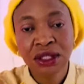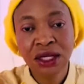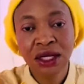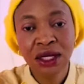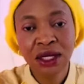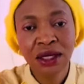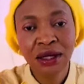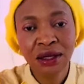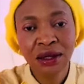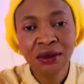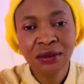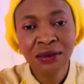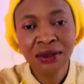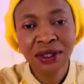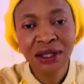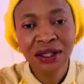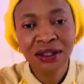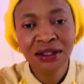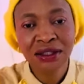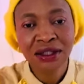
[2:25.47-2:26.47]

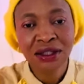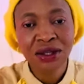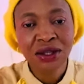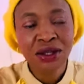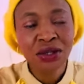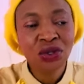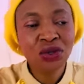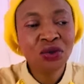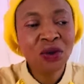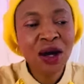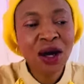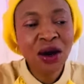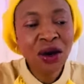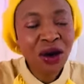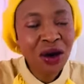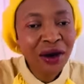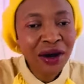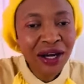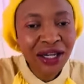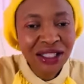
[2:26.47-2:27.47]
Hallelujah. You are
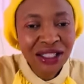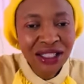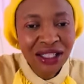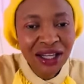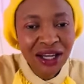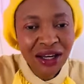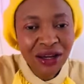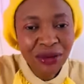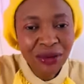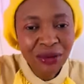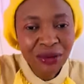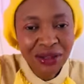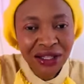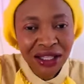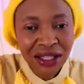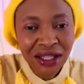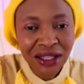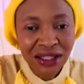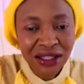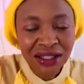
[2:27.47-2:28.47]
already a good
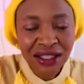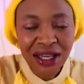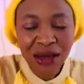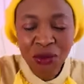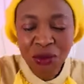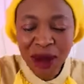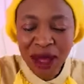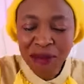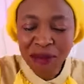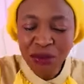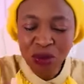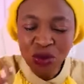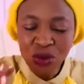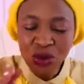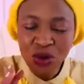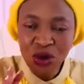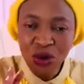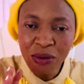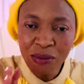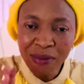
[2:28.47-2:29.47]
thing. Then why
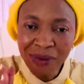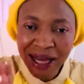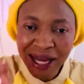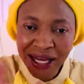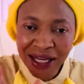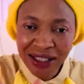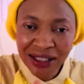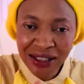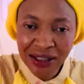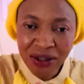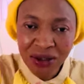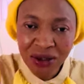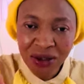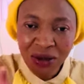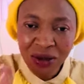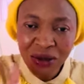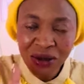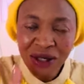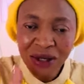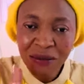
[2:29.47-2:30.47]
put your mind
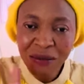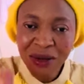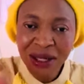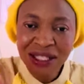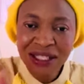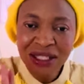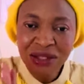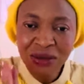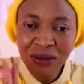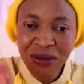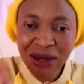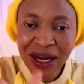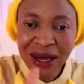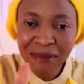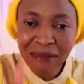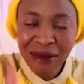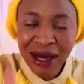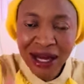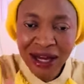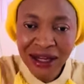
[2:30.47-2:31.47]
on a
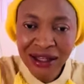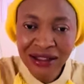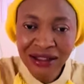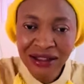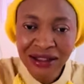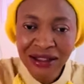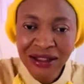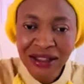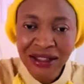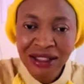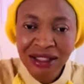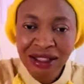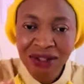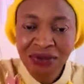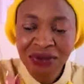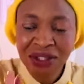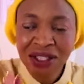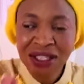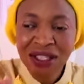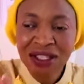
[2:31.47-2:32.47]
particular man?
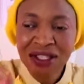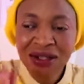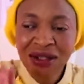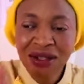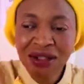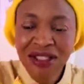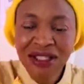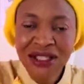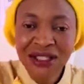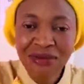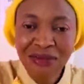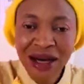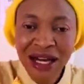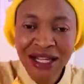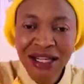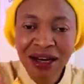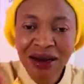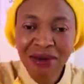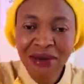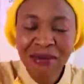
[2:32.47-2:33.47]
If it is not this
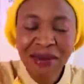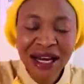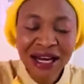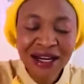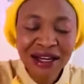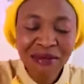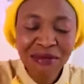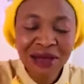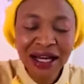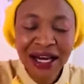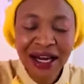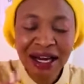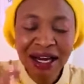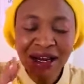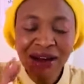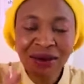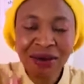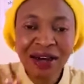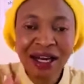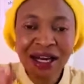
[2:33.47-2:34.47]
man that will marry me, I
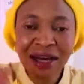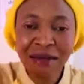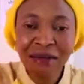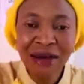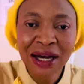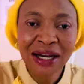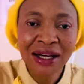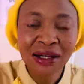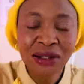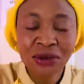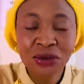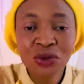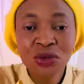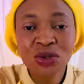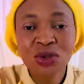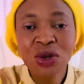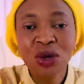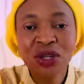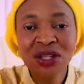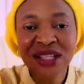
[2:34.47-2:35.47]
cannot get married.
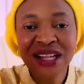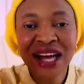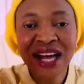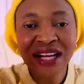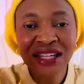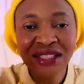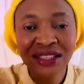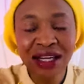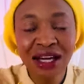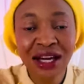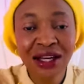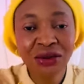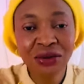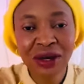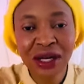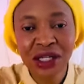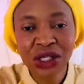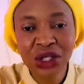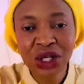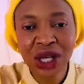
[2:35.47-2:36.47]
Who does that? And you
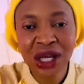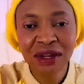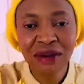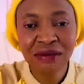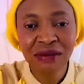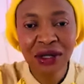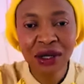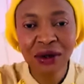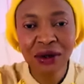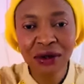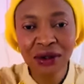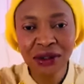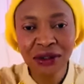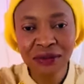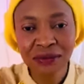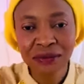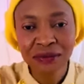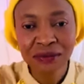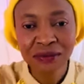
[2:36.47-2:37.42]
are a child of God.